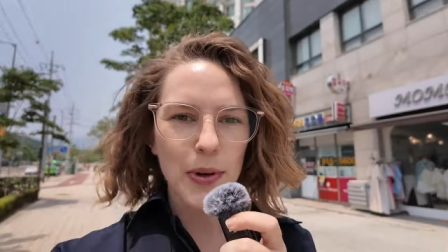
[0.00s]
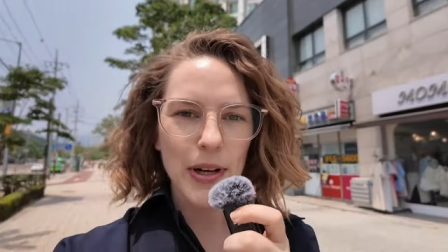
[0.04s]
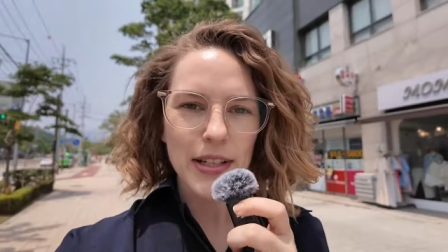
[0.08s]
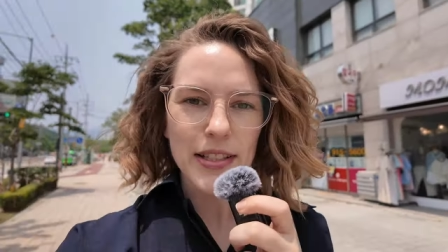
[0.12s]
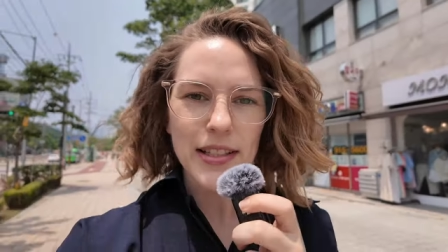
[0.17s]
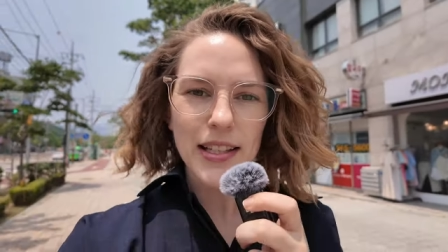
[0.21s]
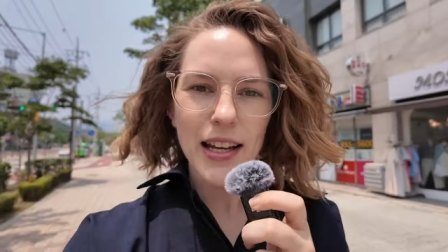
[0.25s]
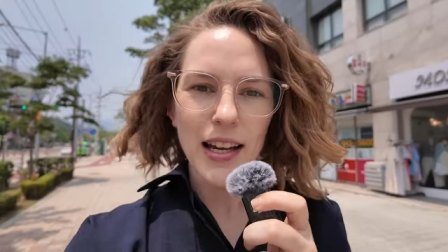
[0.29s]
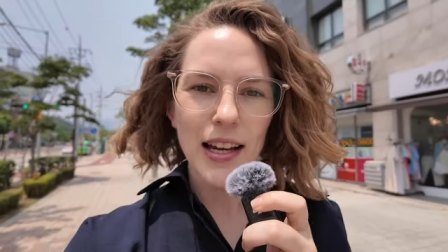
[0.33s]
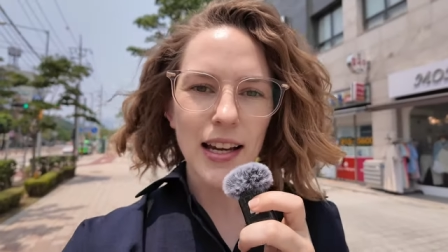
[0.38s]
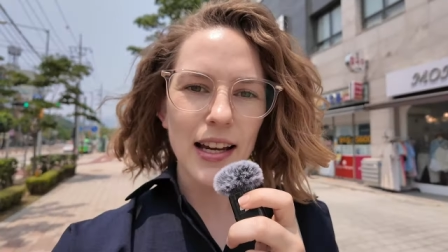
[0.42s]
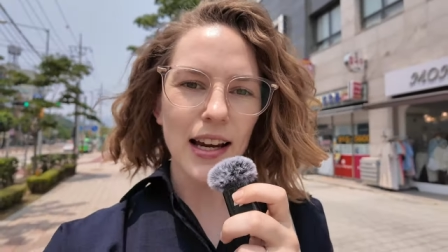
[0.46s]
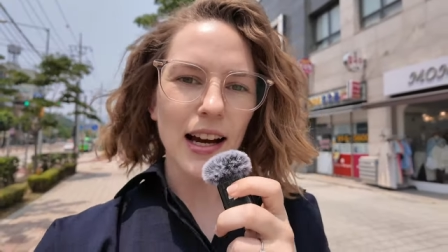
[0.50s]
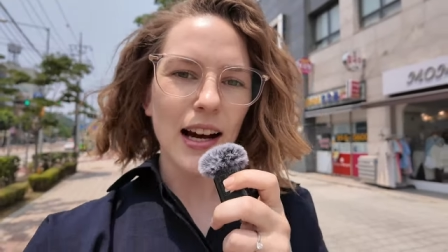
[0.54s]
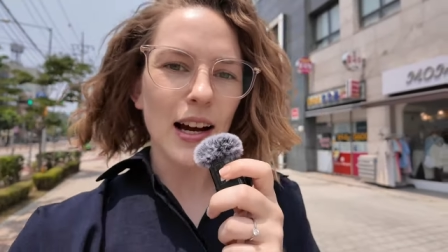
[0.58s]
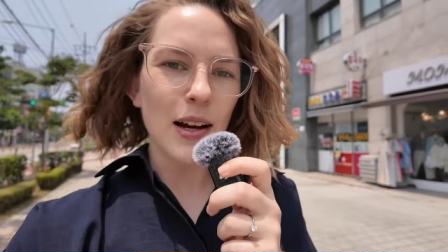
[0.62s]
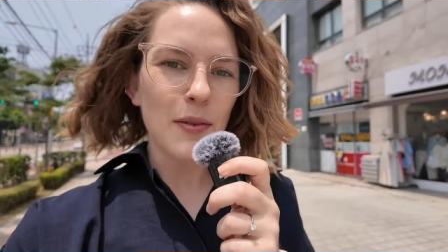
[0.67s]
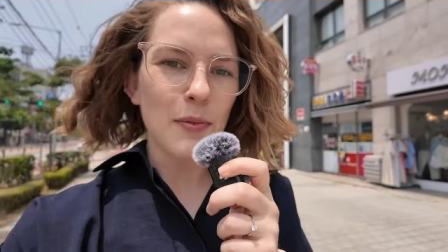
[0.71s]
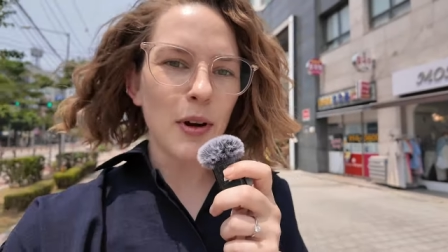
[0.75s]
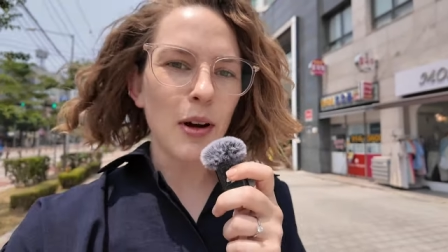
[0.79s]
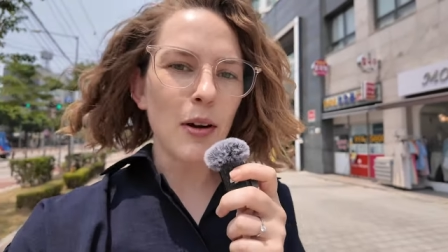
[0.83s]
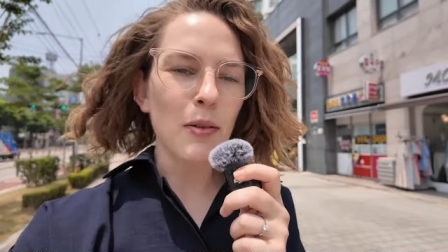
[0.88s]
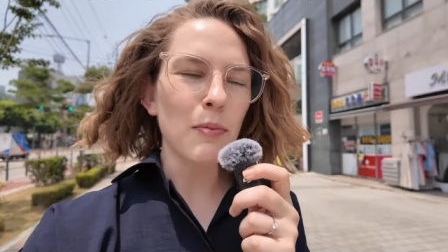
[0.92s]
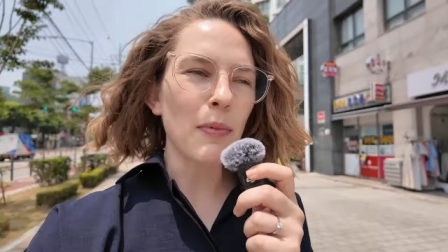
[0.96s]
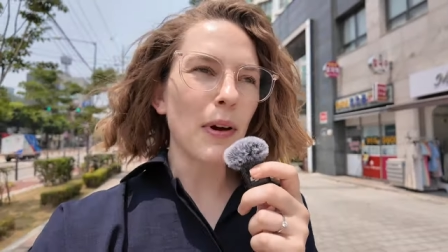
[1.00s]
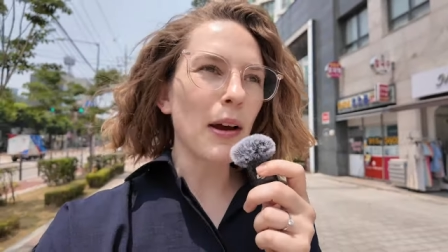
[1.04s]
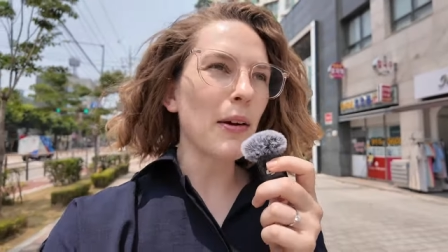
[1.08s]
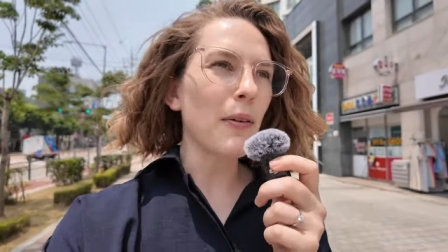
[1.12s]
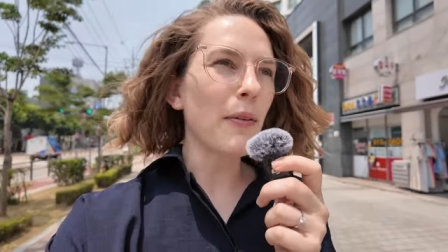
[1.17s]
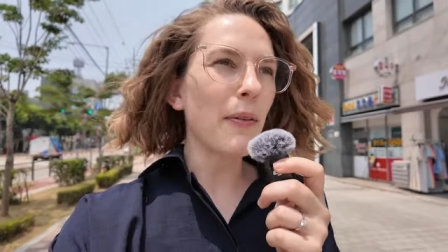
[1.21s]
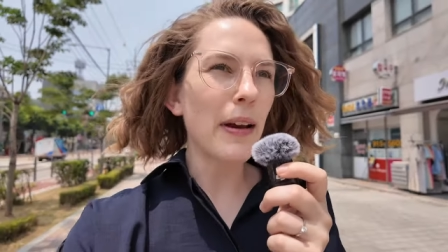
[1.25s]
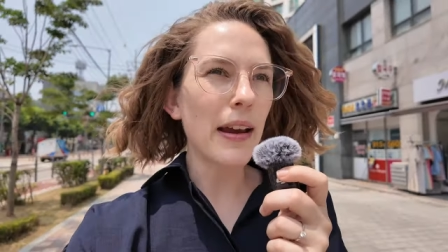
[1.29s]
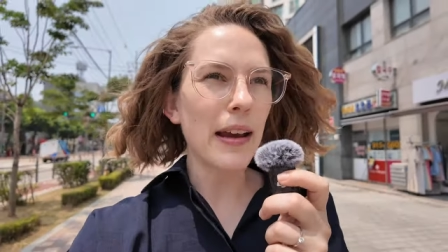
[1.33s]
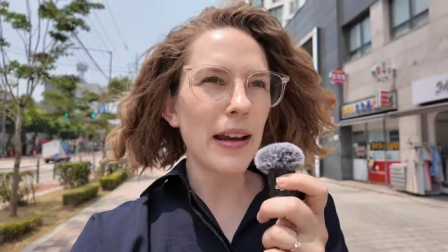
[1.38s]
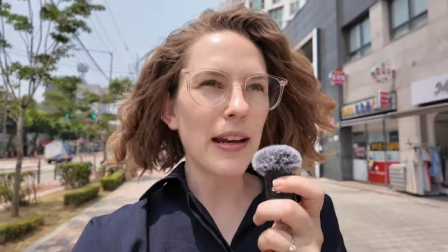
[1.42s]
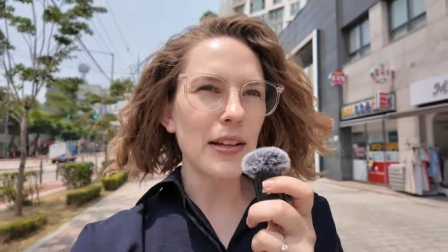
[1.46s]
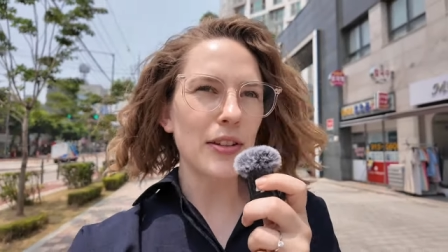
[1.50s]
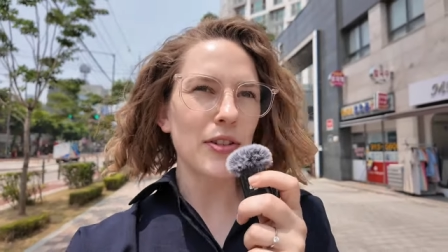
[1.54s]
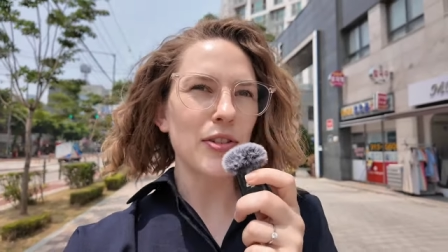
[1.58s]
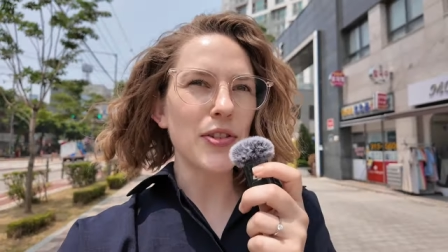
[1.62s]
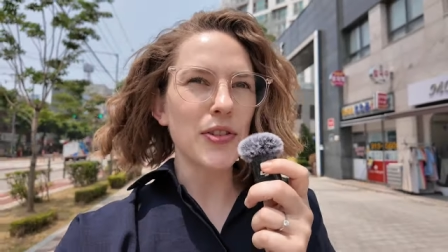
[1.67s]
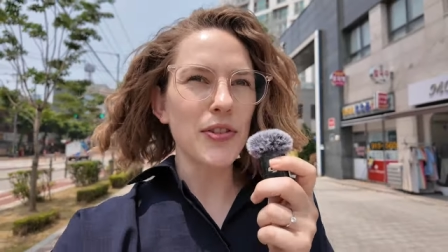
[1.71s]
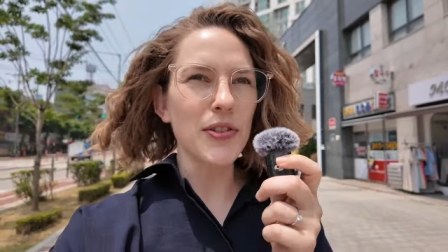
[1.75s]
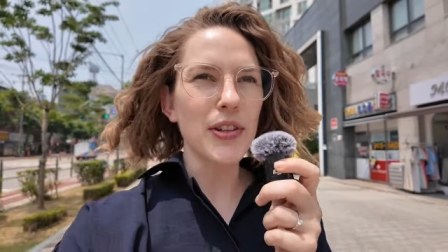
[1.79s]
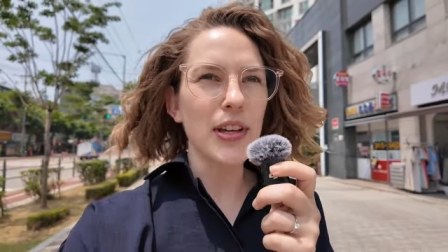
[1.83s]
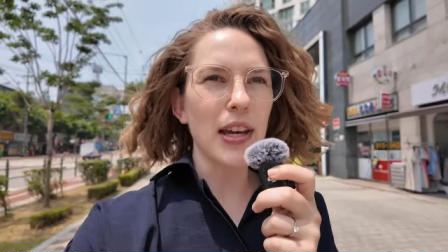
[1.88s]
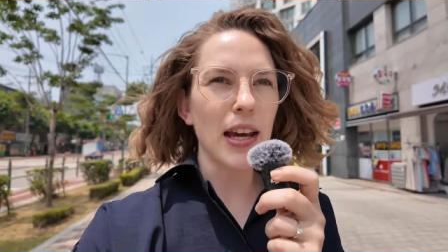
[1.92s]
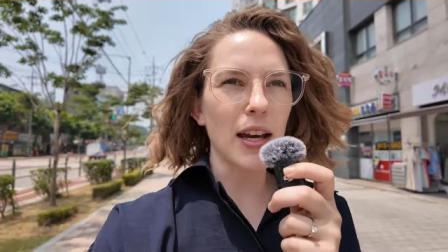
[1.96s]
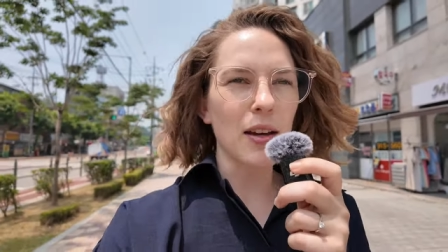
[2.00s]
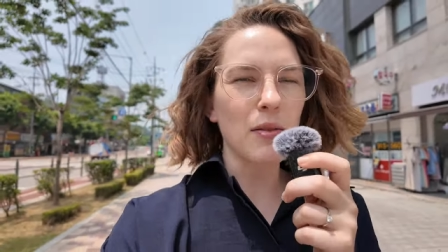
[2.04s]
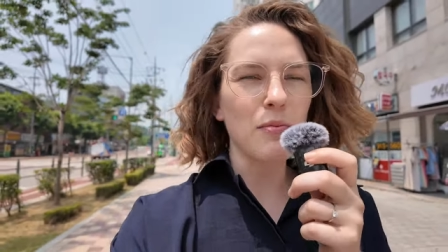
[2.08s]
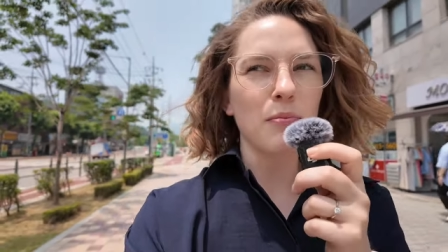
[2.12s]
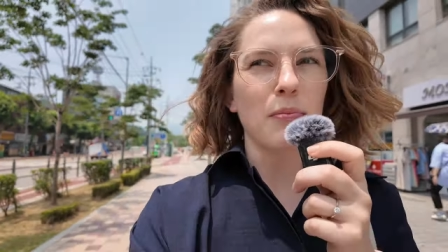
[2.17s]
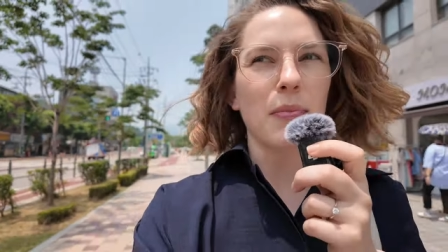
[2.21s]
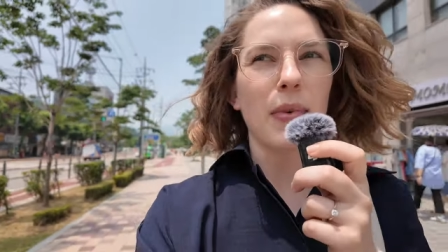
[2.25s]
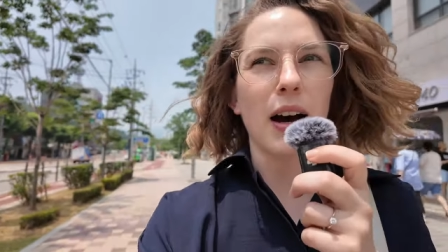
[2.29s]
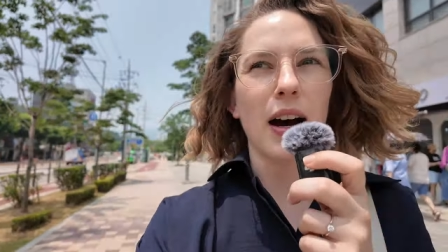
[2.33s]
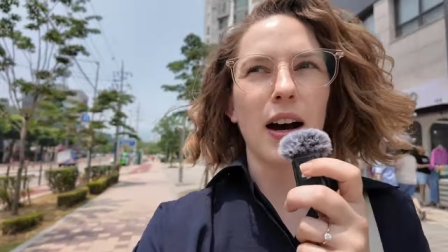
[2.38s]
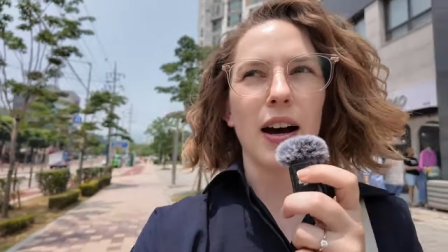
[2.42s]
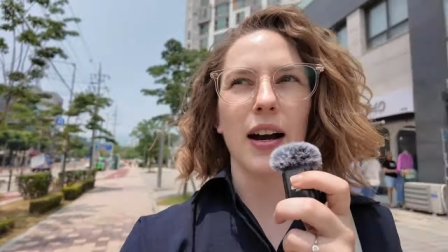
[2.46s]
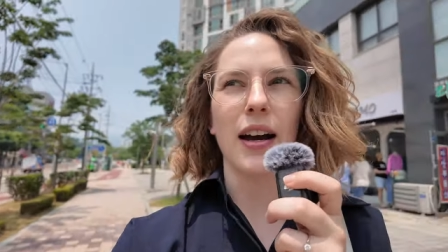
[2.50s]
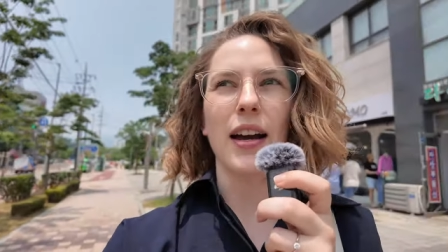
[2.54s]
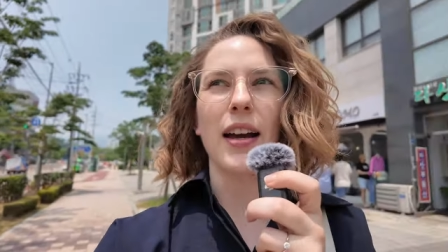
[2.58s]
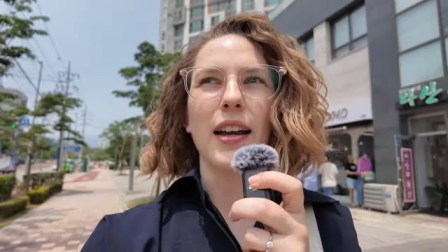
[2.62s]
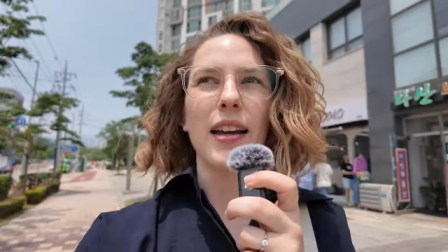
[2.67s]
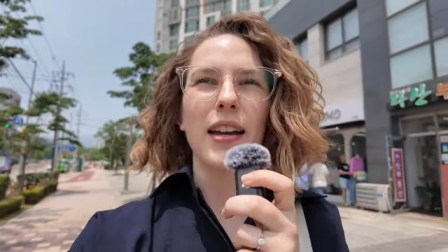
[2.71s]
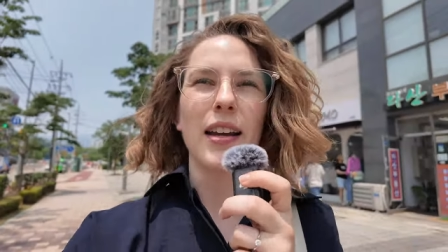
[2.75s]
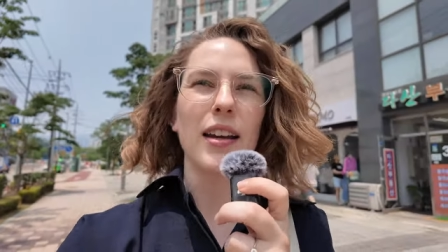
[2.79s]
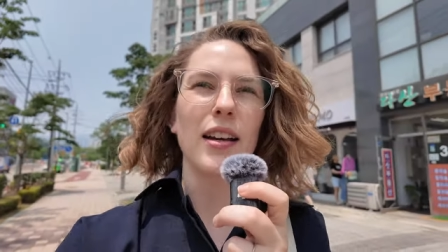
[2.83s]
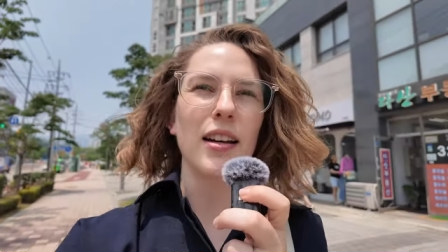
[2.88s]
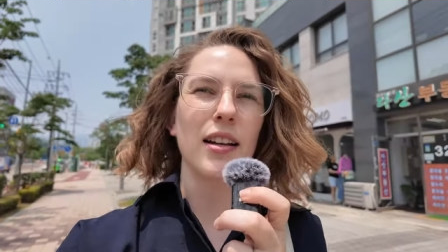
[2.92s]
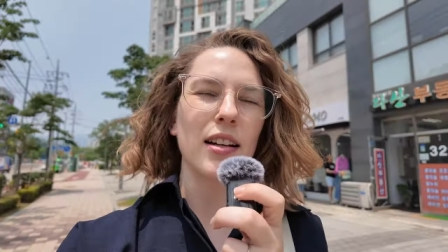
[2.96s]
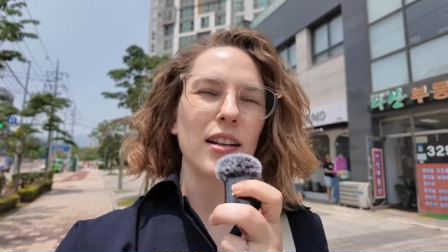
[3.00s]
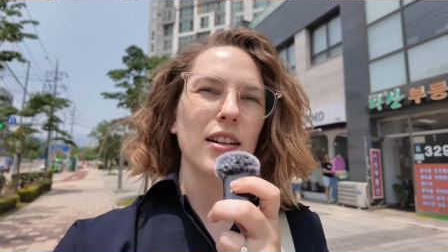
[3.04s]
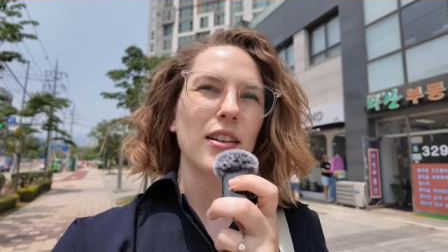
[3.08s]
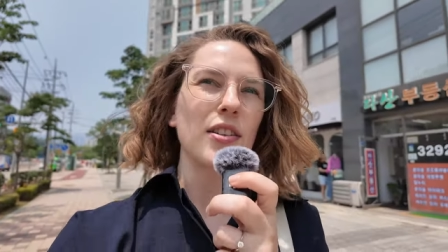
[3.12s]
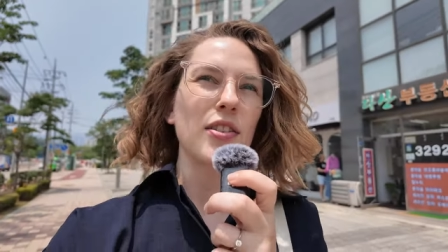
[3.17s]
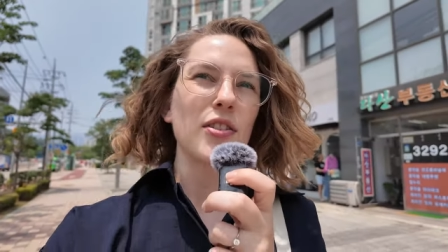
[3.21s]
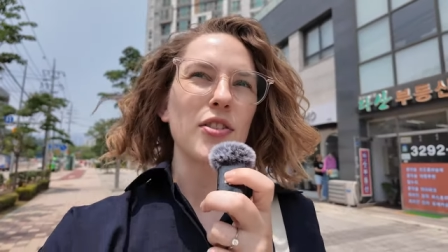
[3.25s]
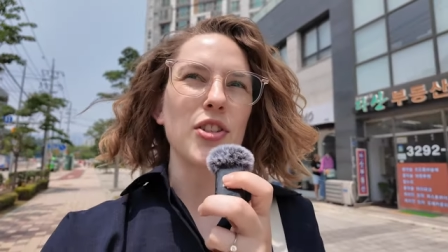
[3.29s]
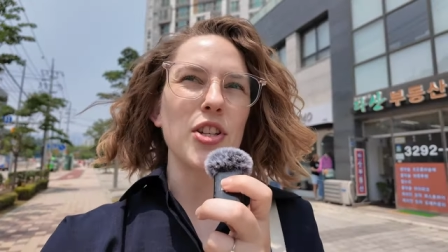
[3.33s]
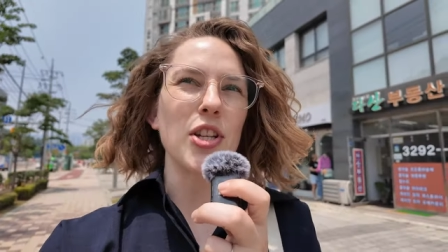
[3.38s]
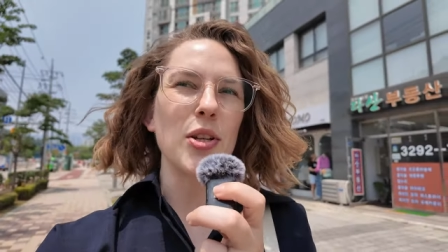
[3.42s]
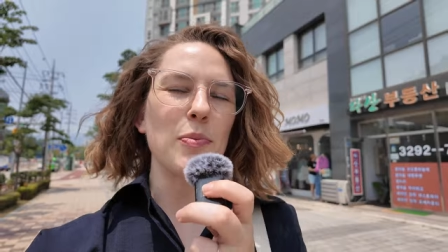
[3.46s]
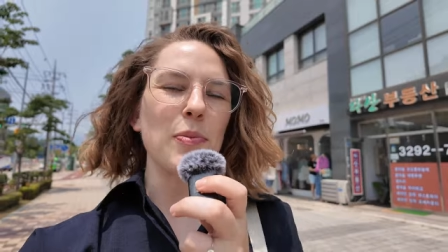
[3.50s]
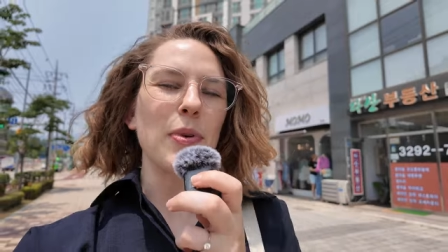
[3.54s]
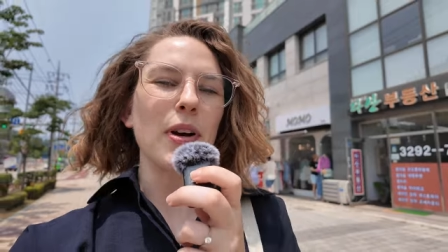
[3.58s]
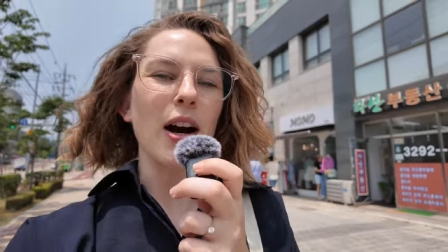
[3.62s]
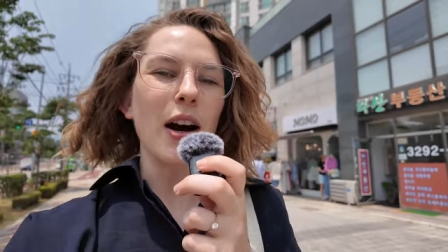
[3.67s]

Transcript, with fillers: a work day. I'm on my way to get my cheap